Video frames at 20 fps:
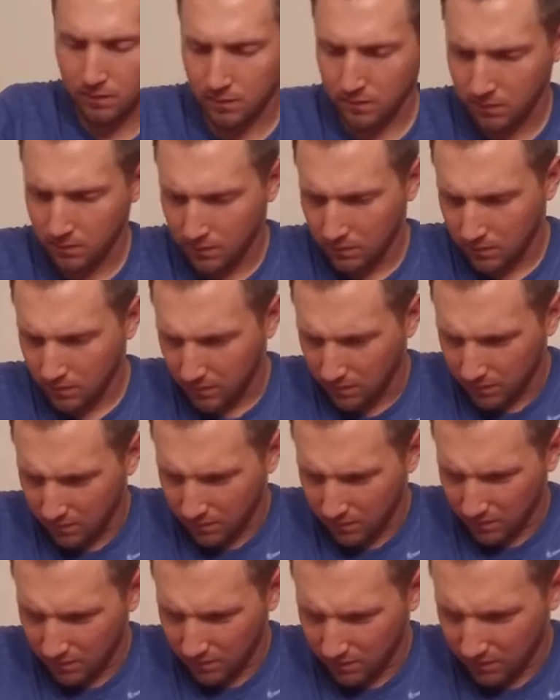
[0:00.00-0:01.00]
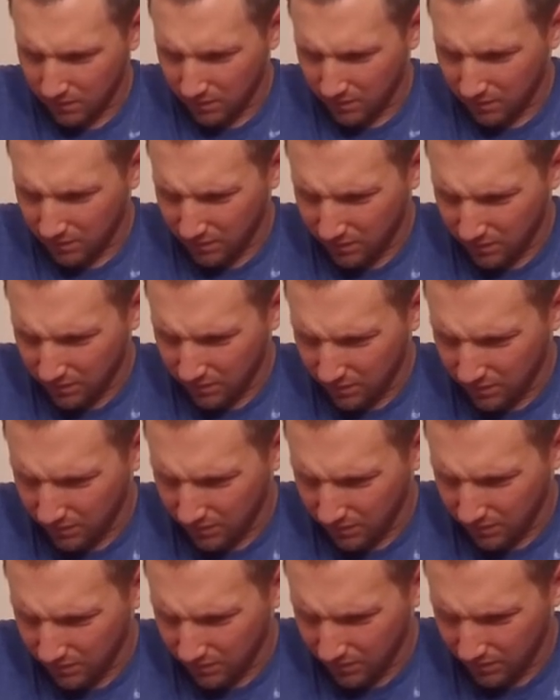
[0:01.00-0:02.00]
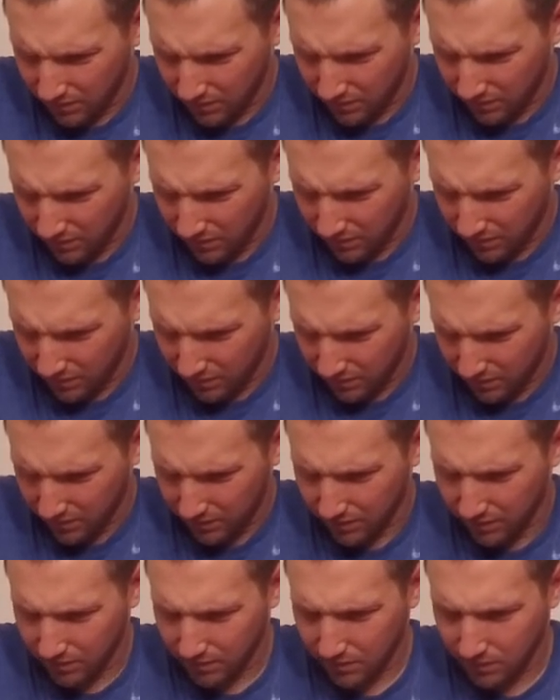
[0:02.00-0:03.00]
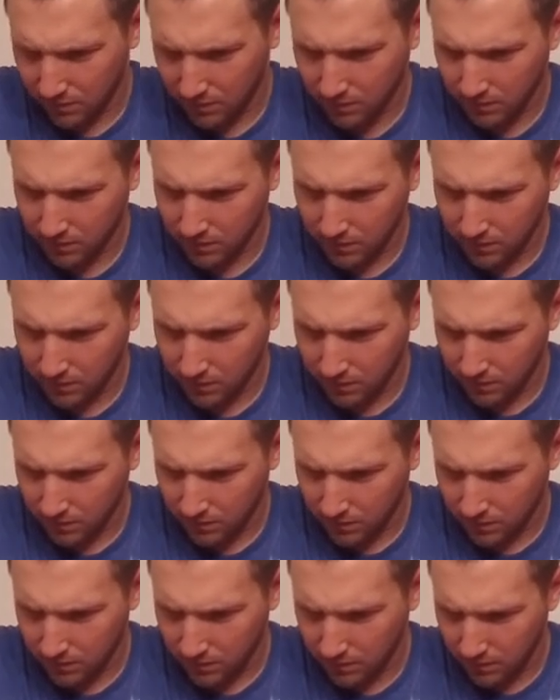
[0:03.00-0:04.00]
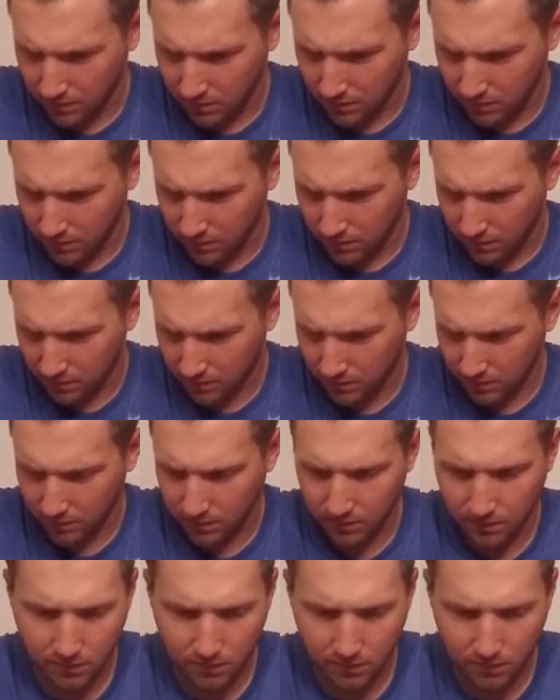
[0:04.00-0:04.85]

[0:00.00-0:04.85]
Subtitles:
[no speech]